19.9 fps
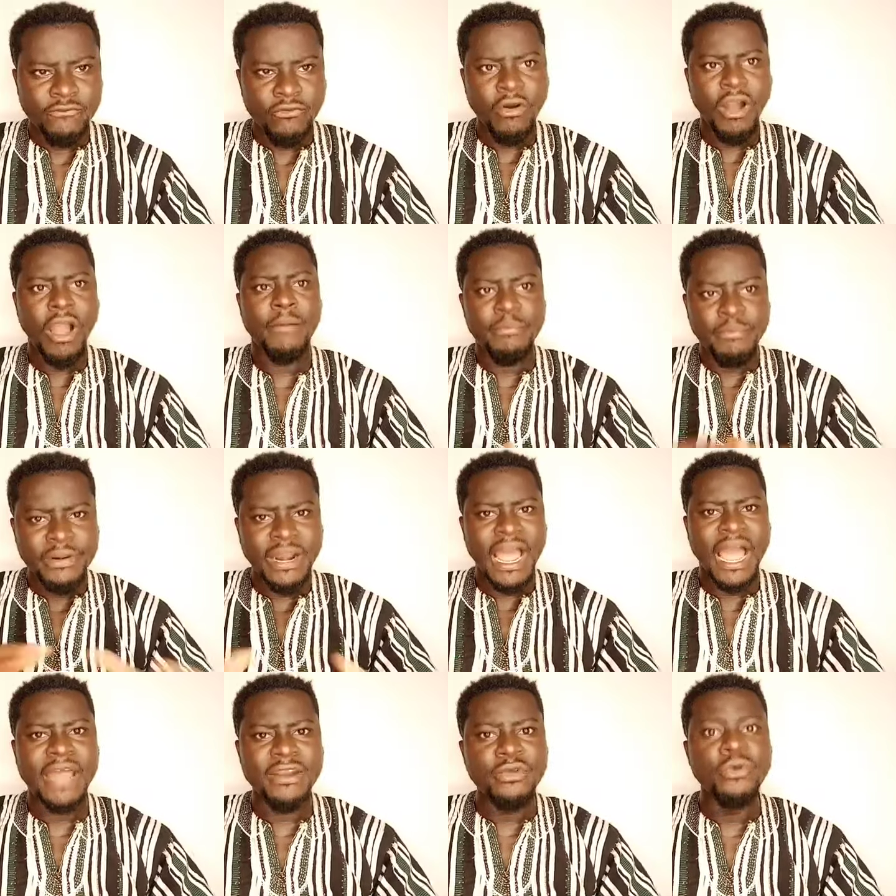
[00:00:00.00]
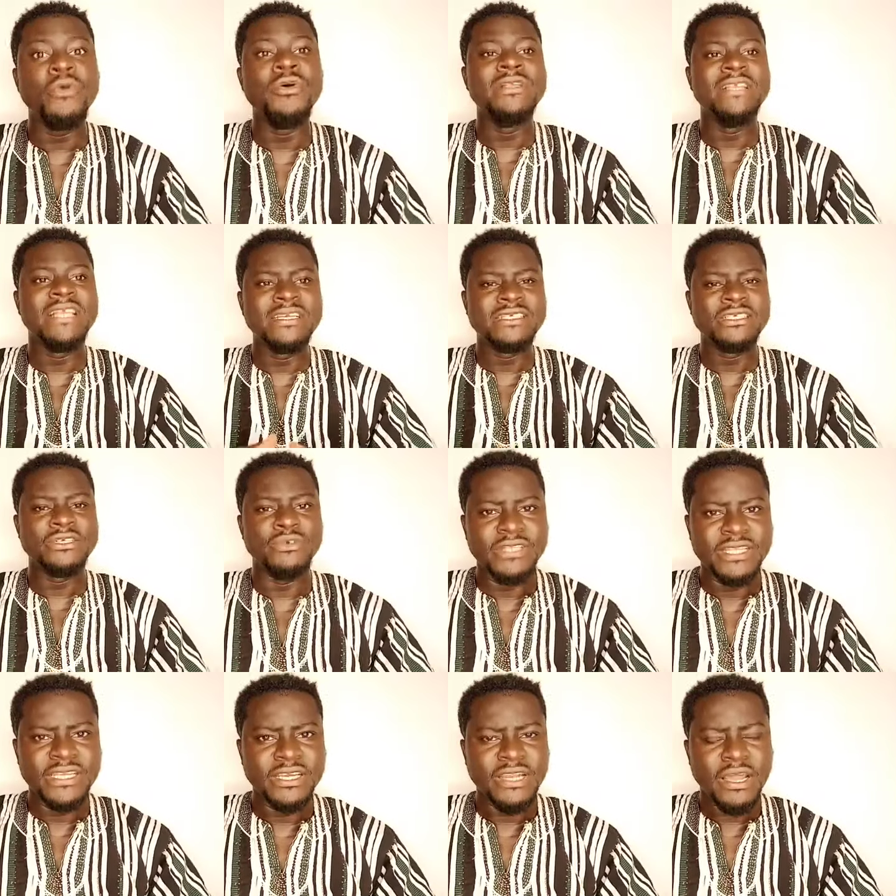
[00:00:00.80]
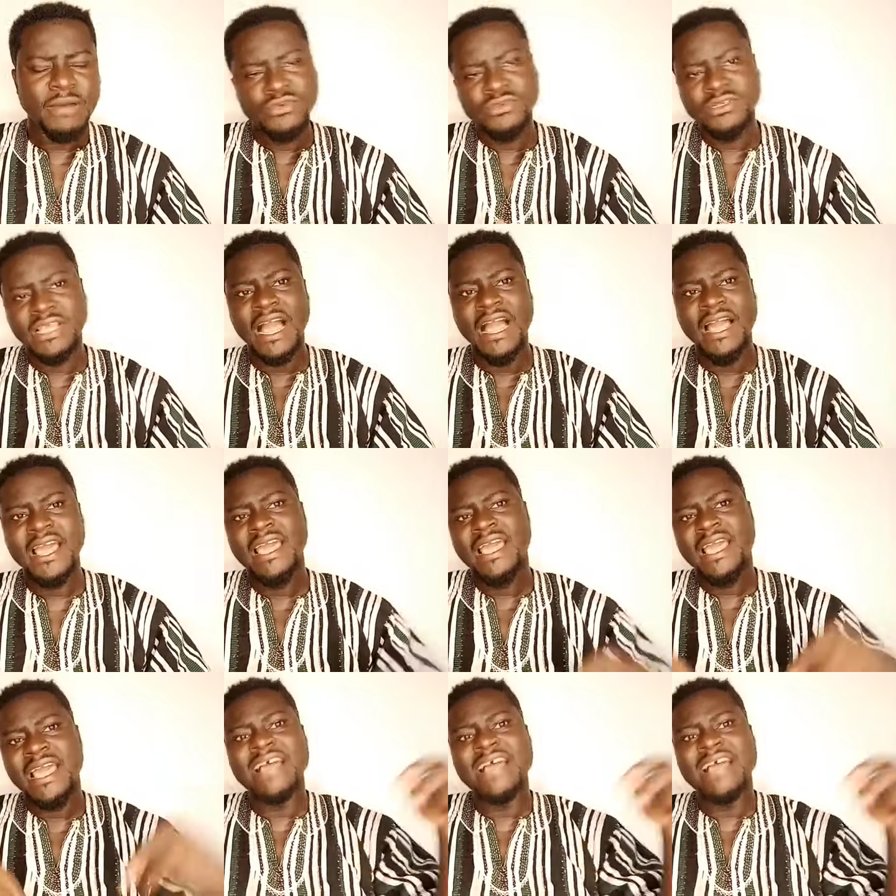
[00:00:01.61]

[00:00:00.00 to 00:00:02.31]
for a bra, no only junior, Abusia,